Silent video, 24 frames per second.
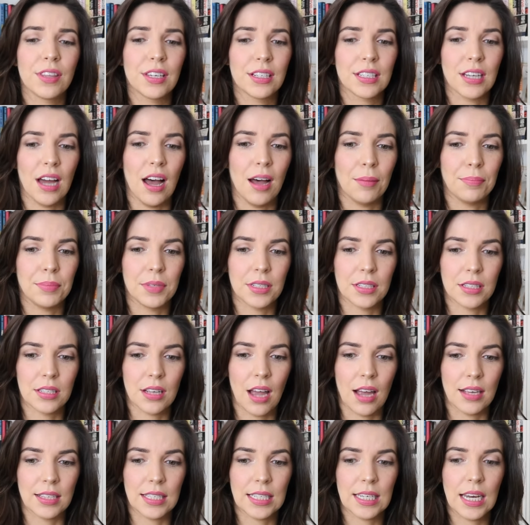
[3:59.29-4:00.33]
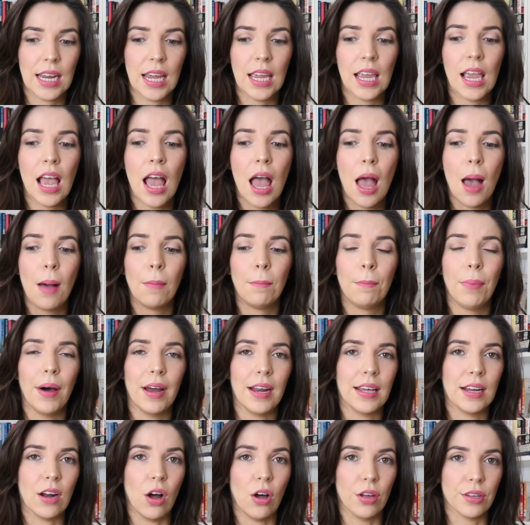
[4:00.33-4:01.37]
the top disgusting, but
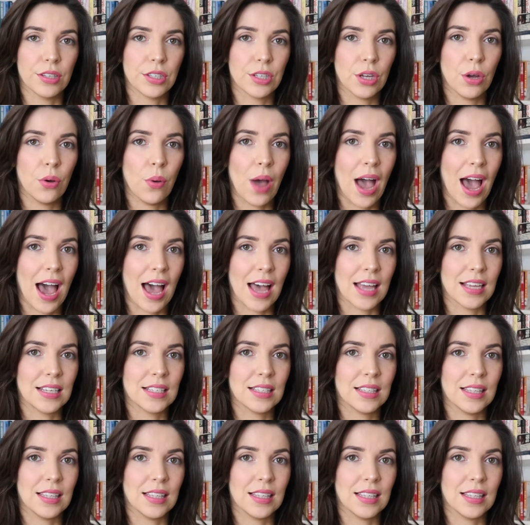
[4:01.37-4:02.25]
it also has